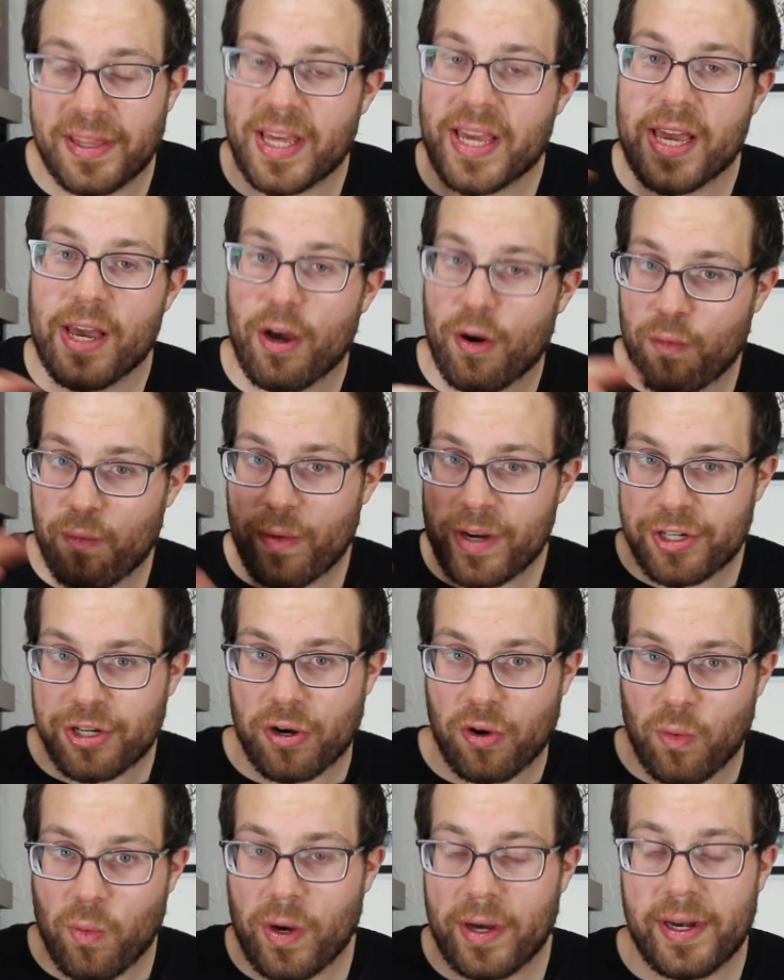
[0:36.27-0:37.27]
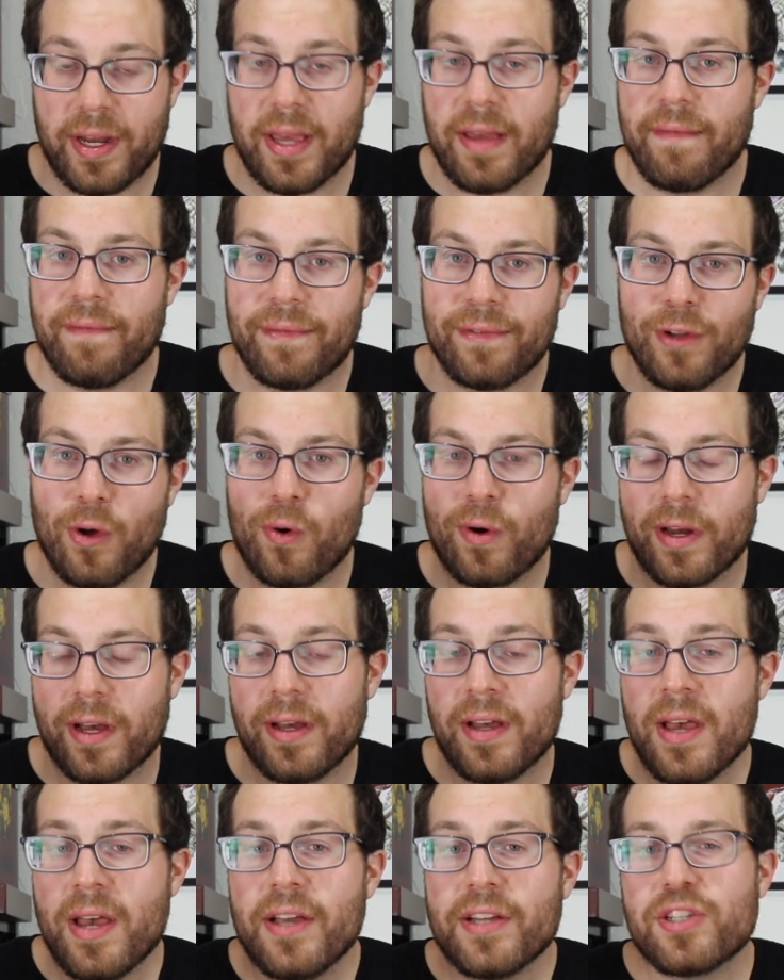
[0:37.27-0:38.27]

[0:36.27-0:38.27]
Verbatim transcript: the original one in Florida,